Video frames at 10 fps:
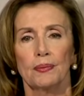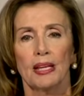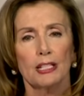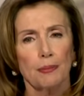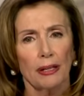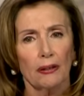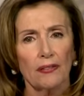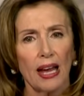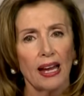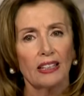As Speaker of
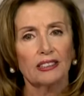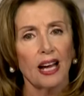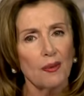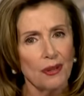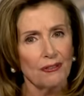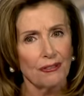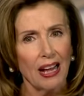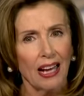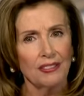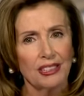the House, I've, been,
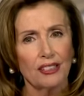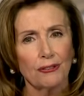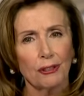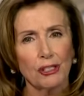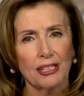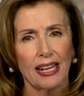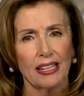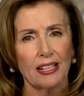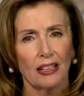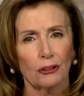I've seen
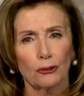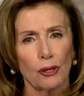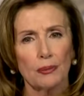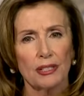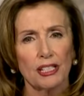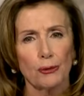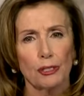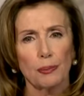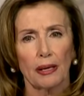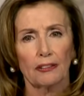firsthand Donald Trump's
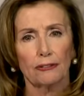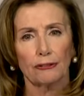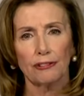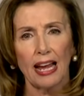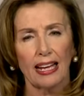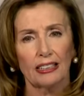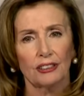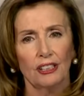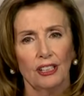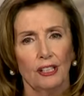disrespect for
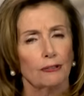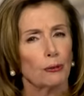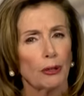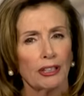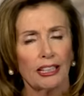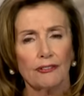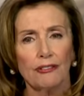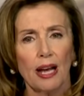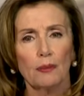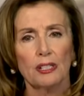facts, for working
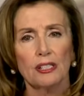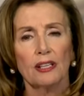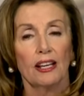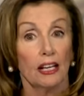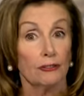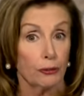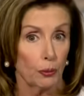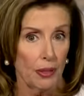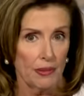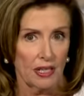families, and for
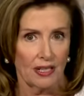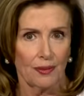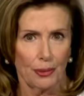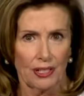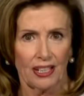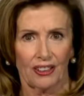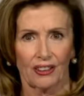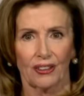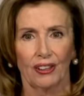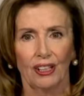women in
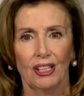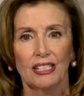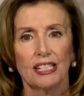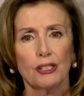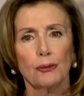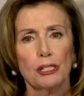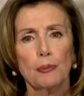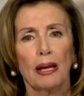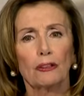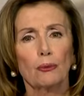particular.
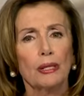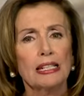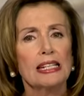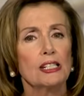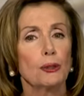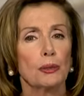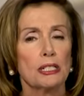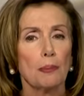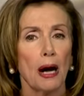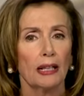Disrespect written into
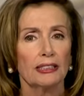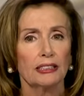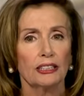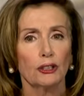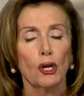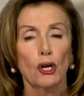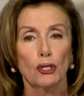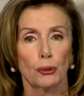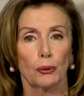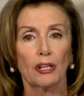his policies
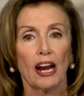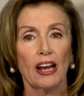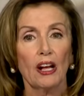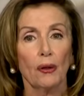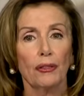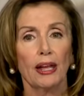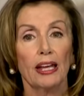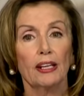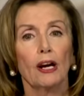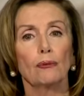toward our health
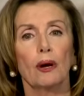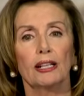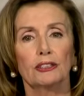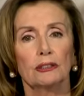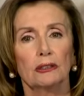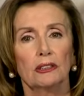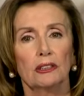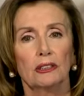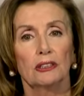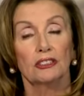and our rights,
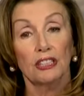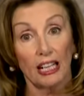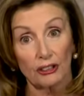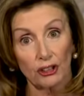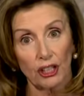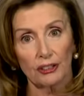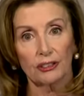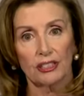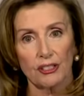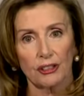not
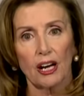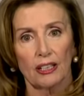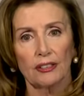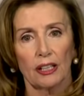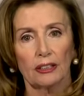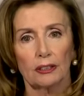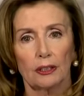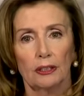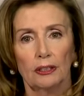just his conduct.